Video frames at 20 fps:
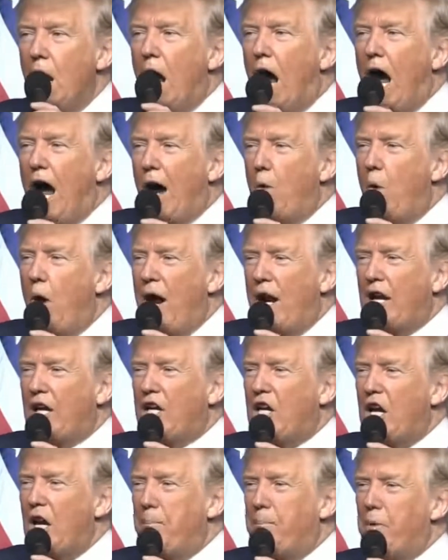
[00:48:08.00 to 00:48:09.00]
I want to
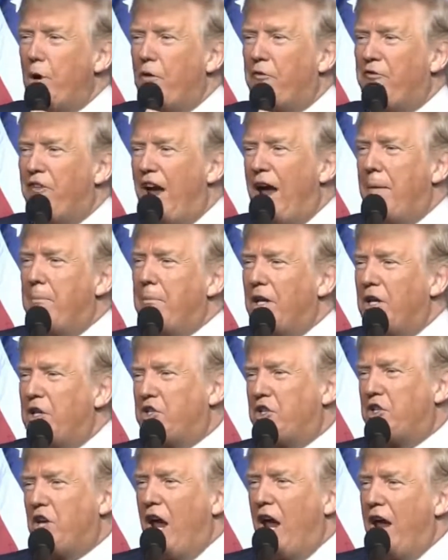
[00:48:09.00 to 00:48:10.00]
keep your family
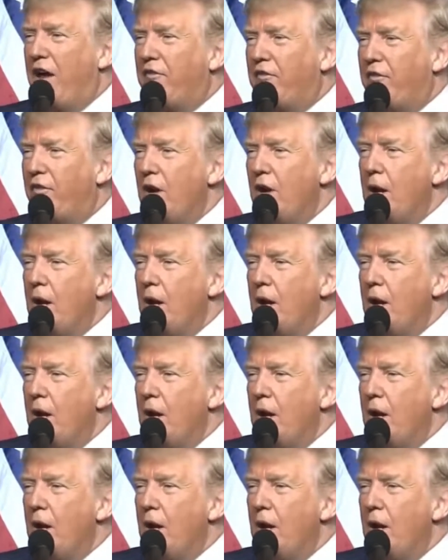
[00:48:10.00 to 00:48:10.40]
safe.